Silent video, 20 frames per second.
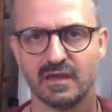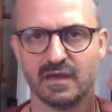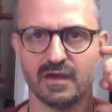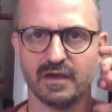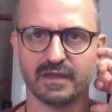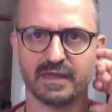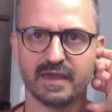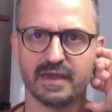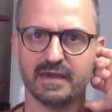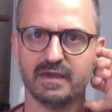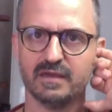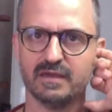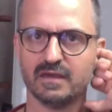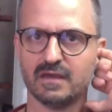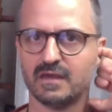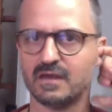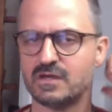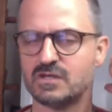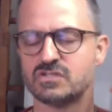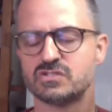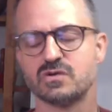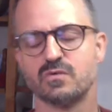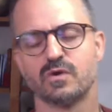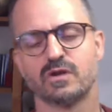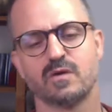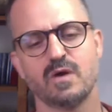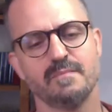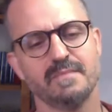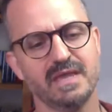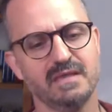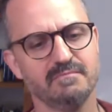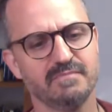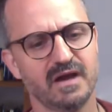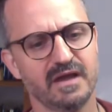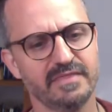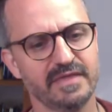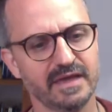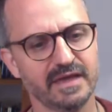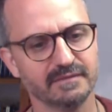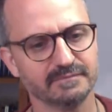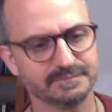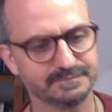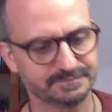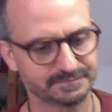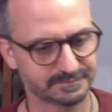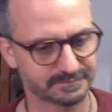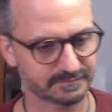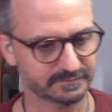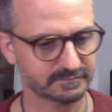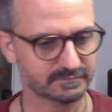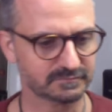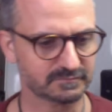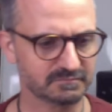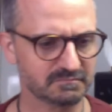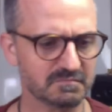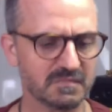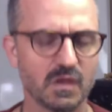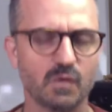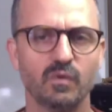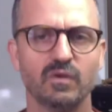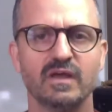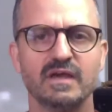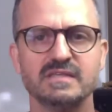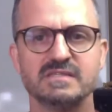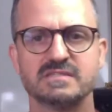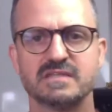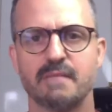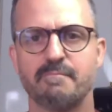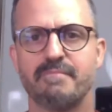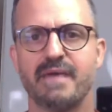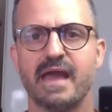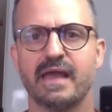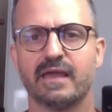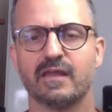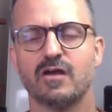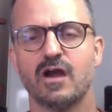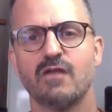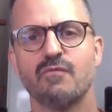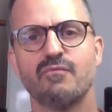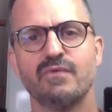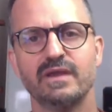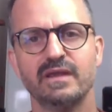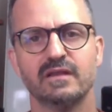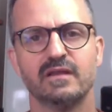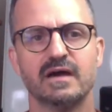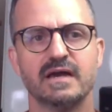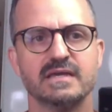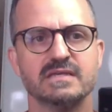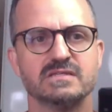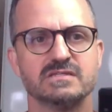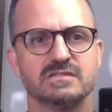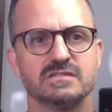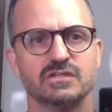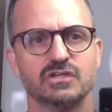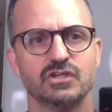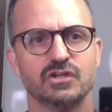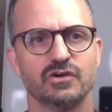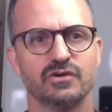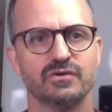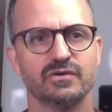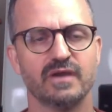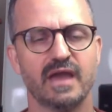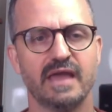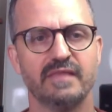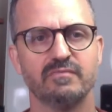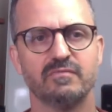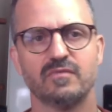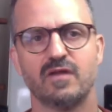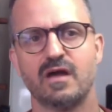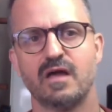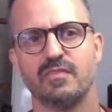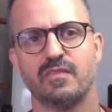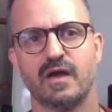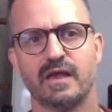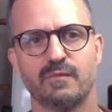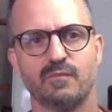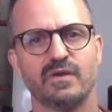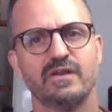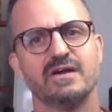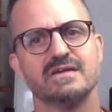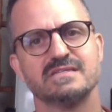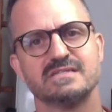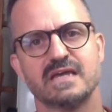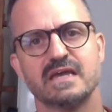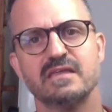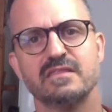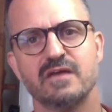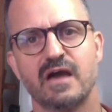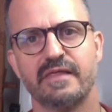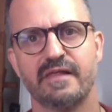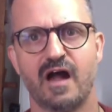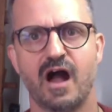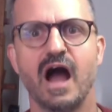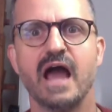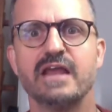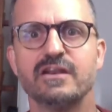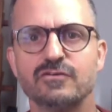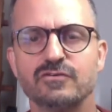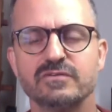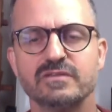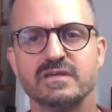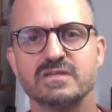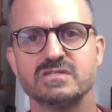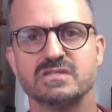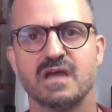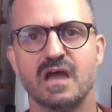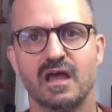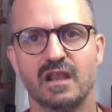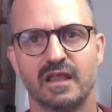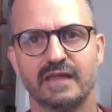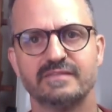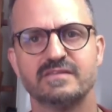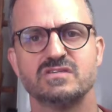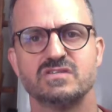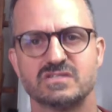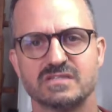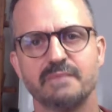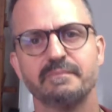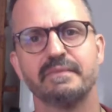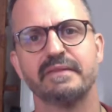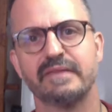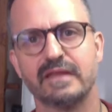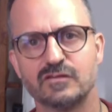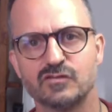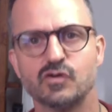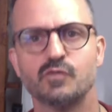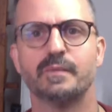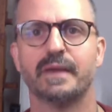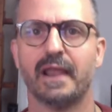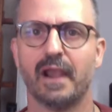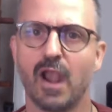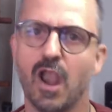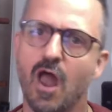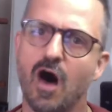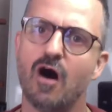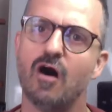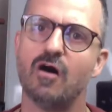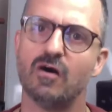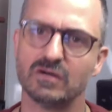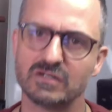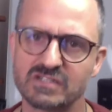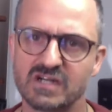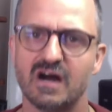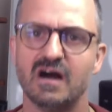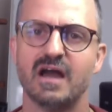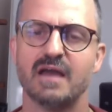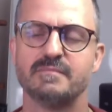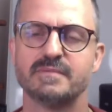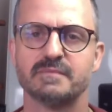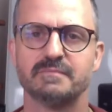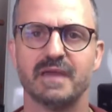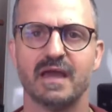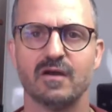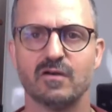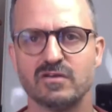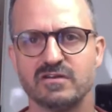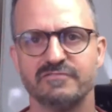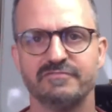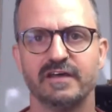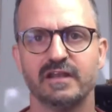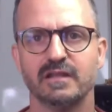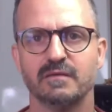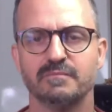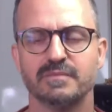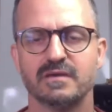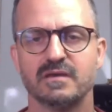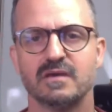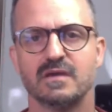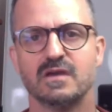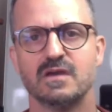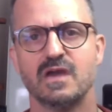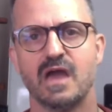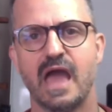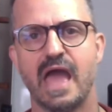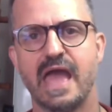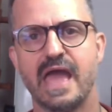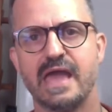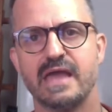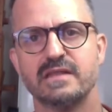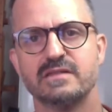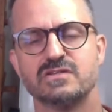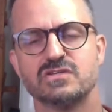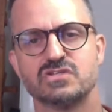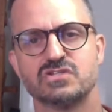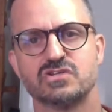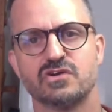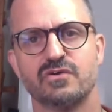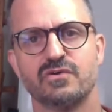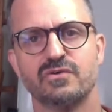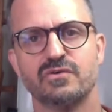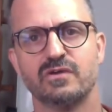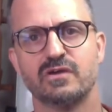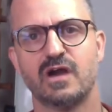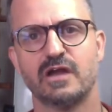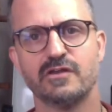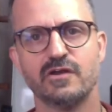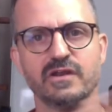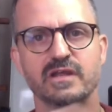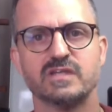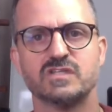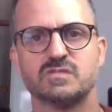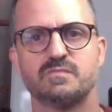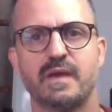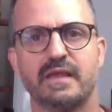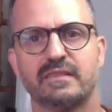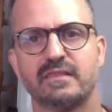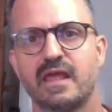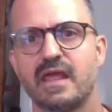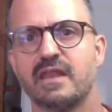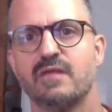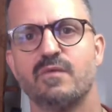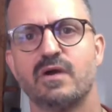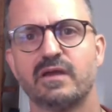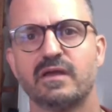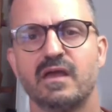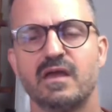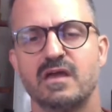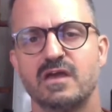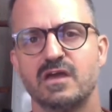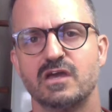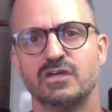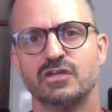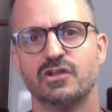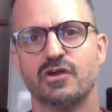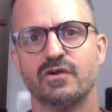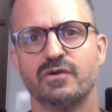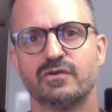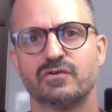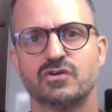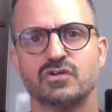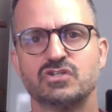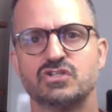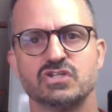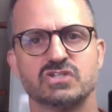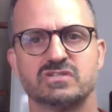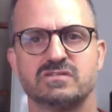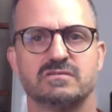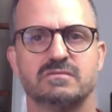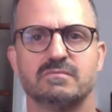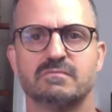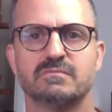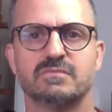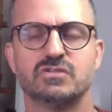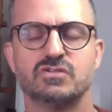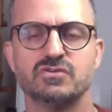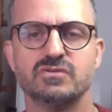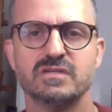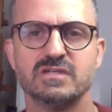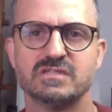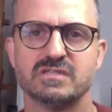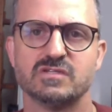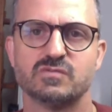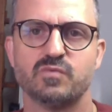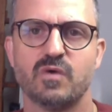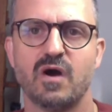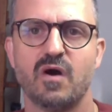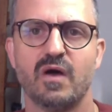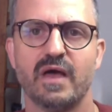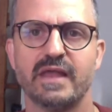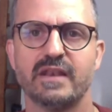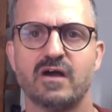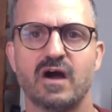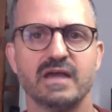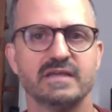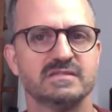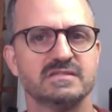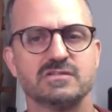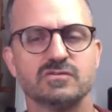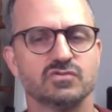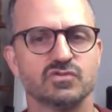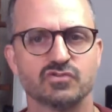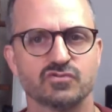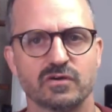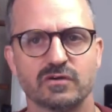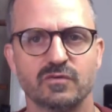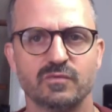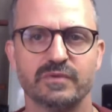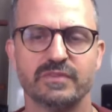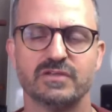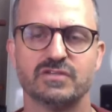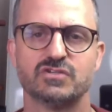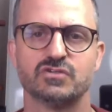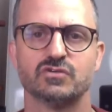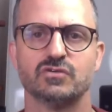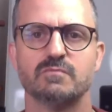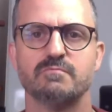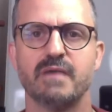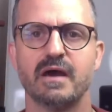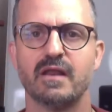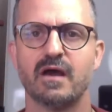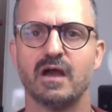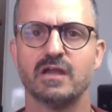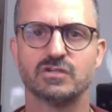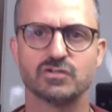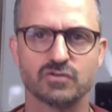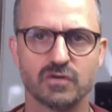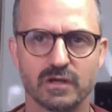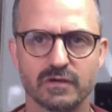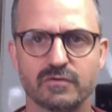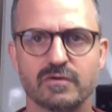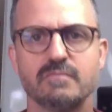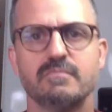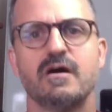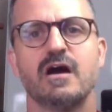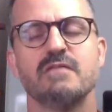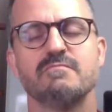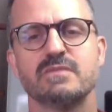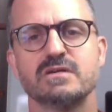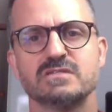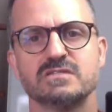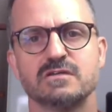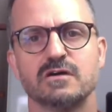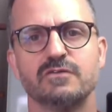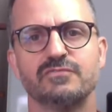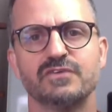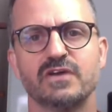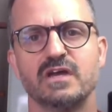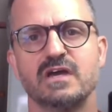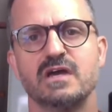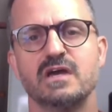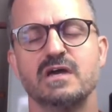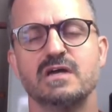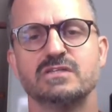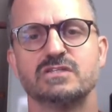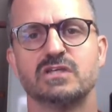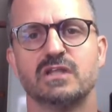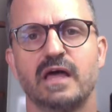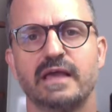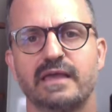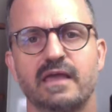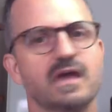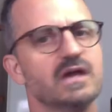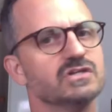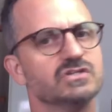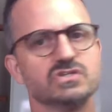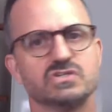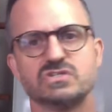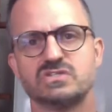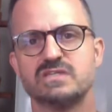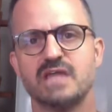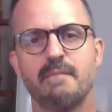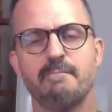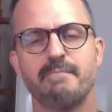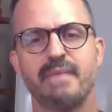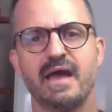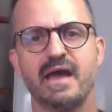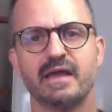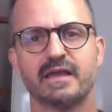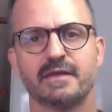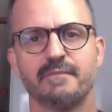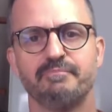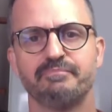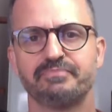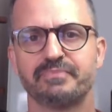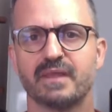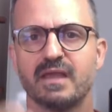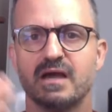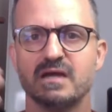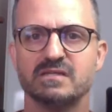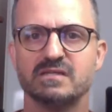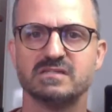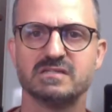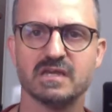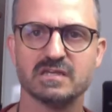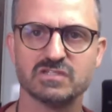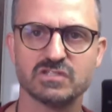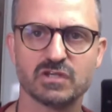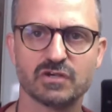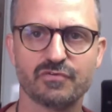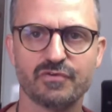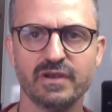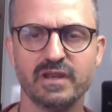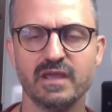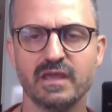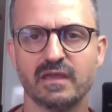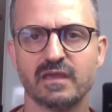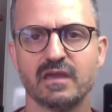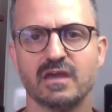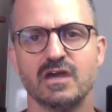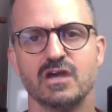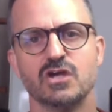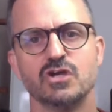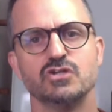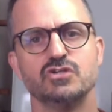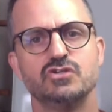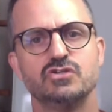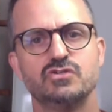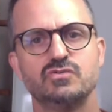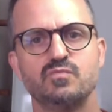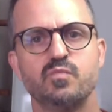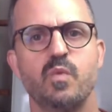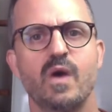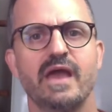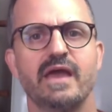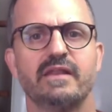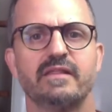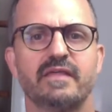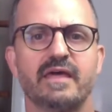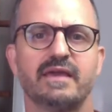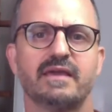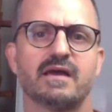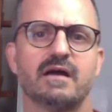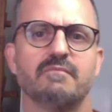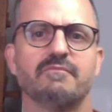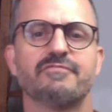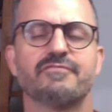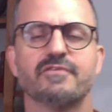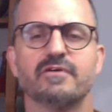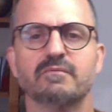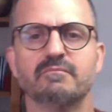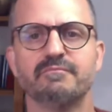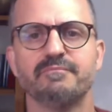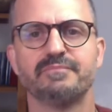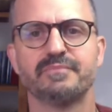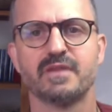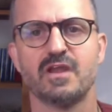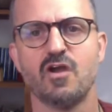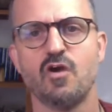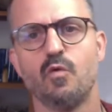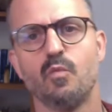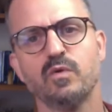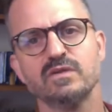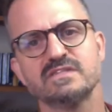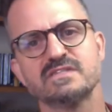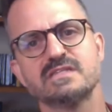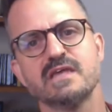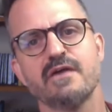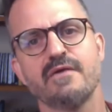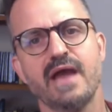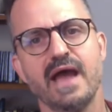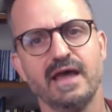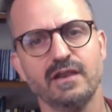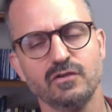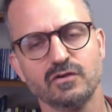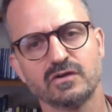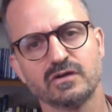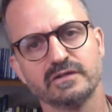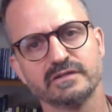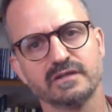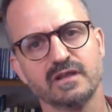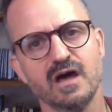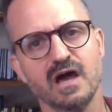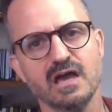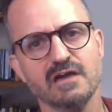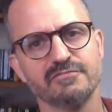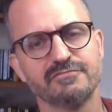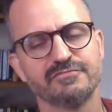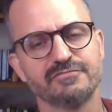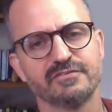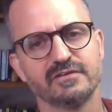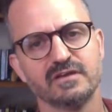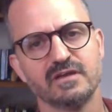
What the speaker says: Okay. So, what do I mean by that? Well, I step back and I realize, and like when I say I do this, like this is something that took me a long time to be able to develop. And so I don't expect that anyone, could just do this as well. And I still struggle with it too. But I try to remind myself to like just step back, assess the critic. Where do they come from? What's their outlook on life?